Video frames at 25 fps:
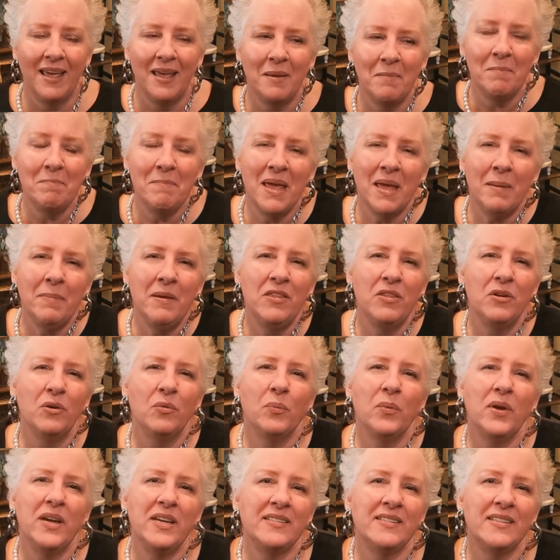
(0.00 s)
Maybe the
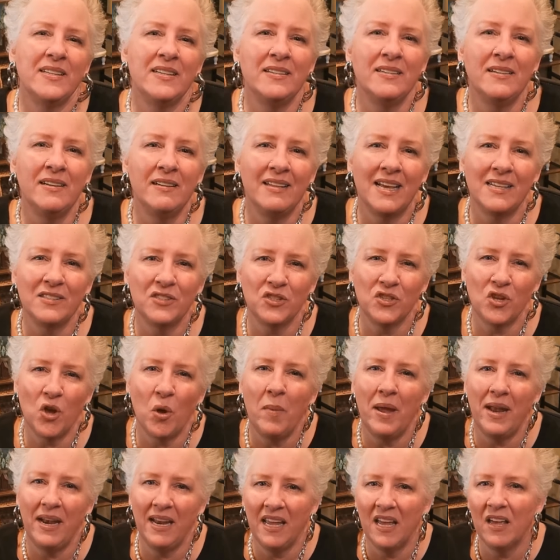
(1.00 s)
reason that so
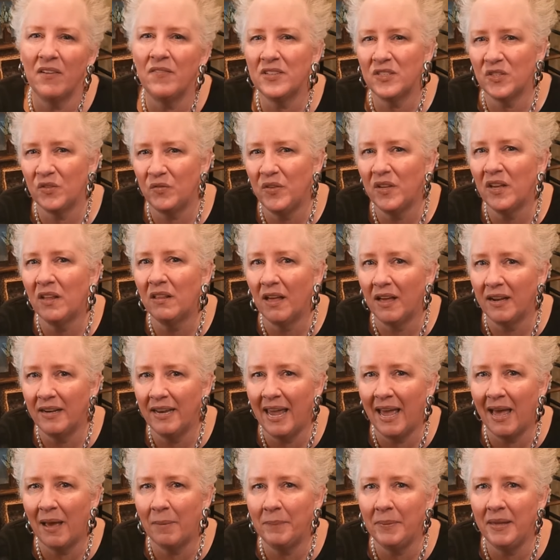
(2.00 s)
many of us feel
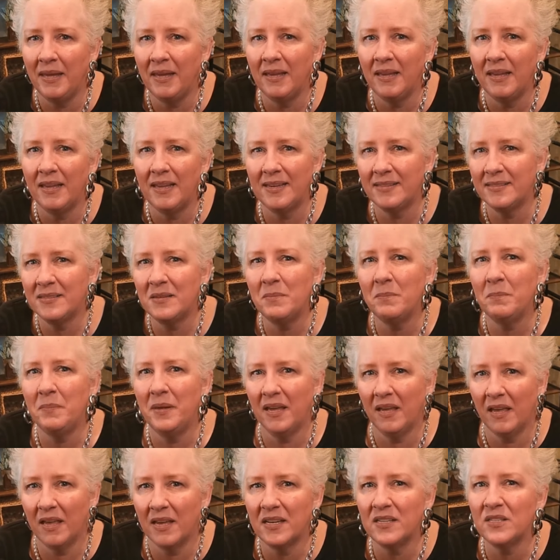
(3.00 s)
unhappy isn't
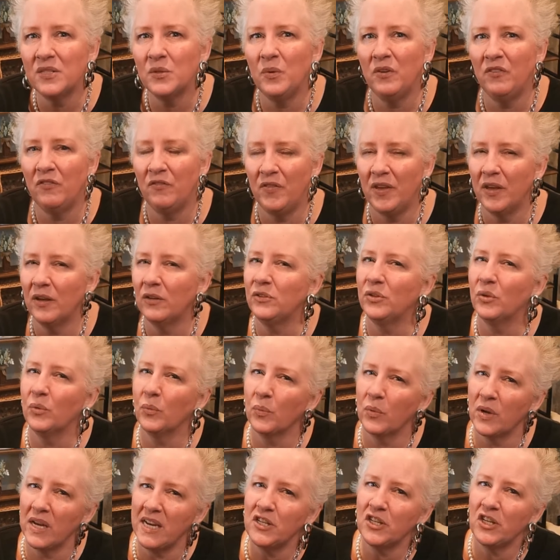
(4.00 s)
because we failed to
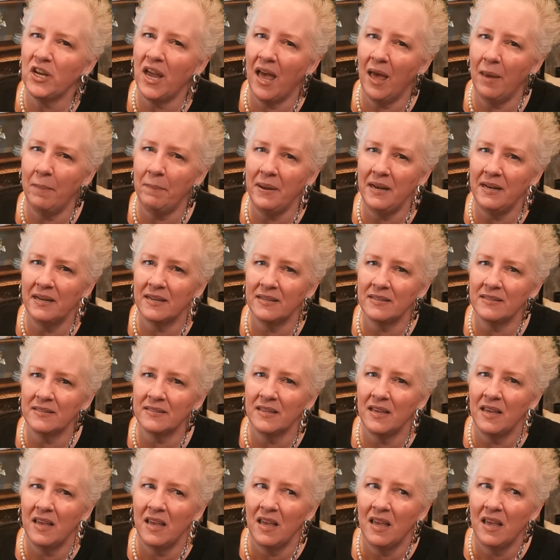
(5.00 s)
reach happiness.
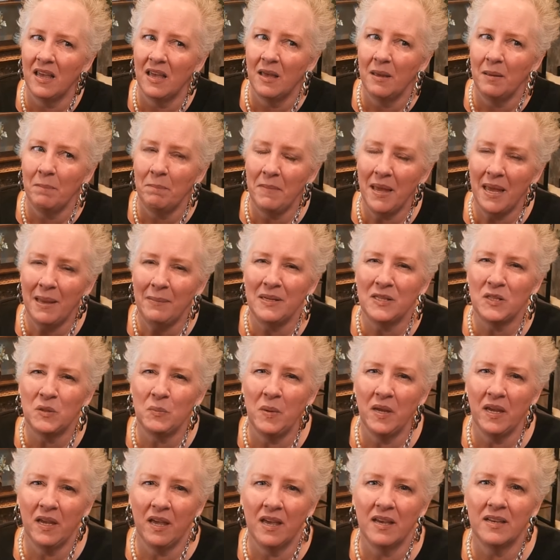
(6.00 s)
Maybe it's
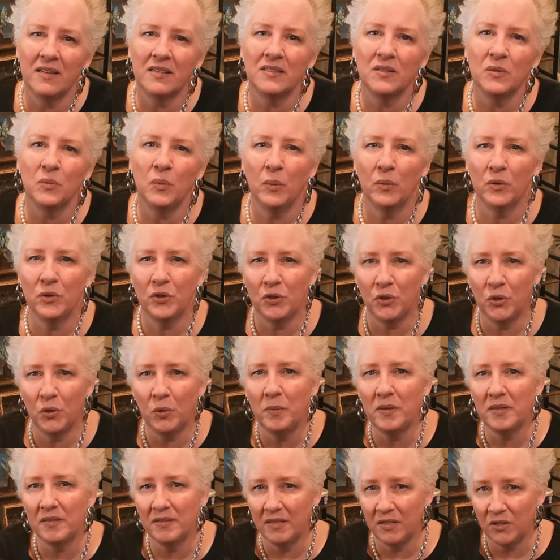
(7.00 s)
because we were too
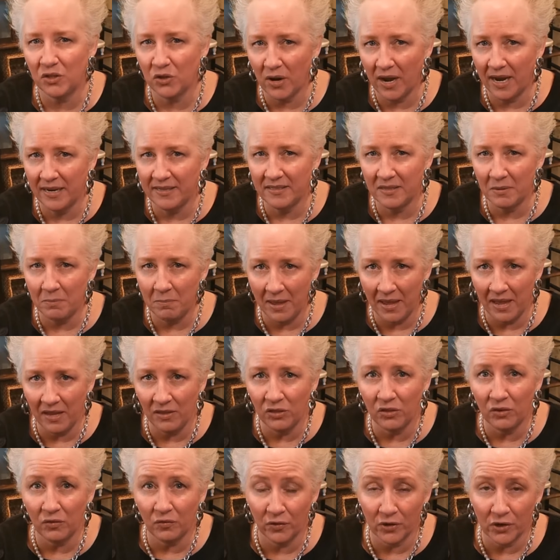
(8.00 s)
busy trying to make
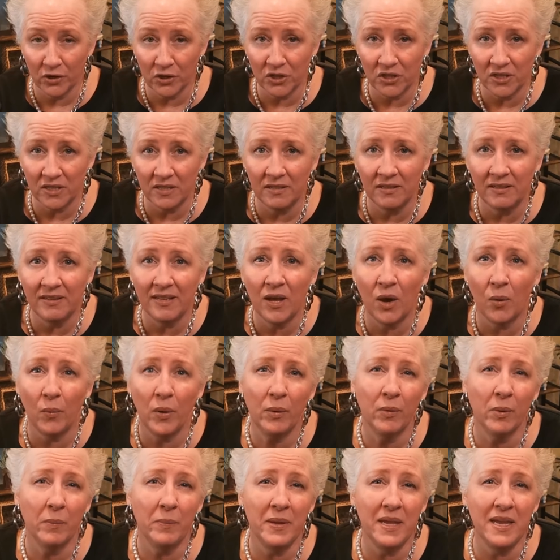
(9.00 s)
the version that we
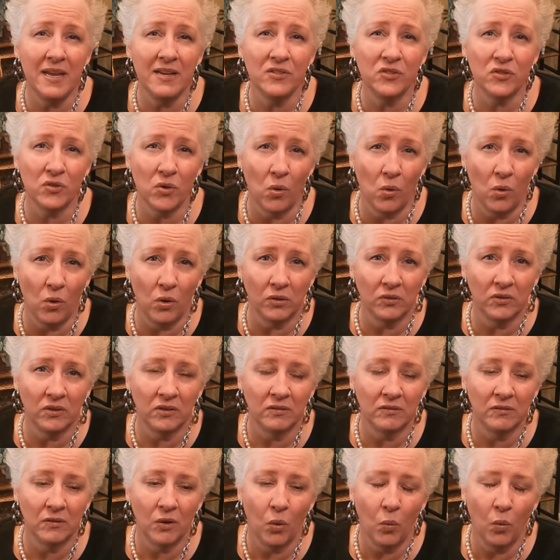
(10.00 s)
were being sold
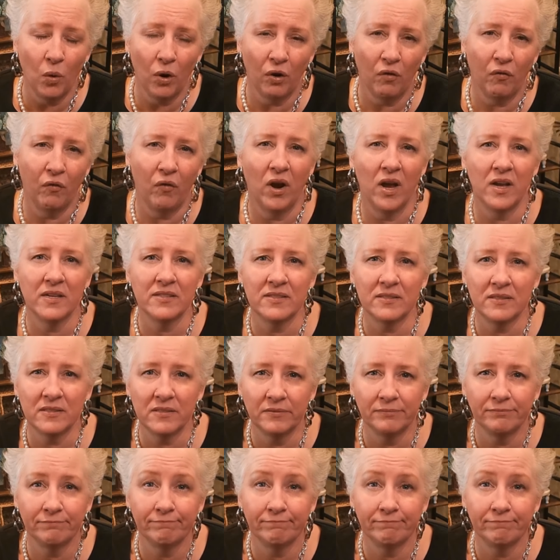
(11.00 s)
work for us.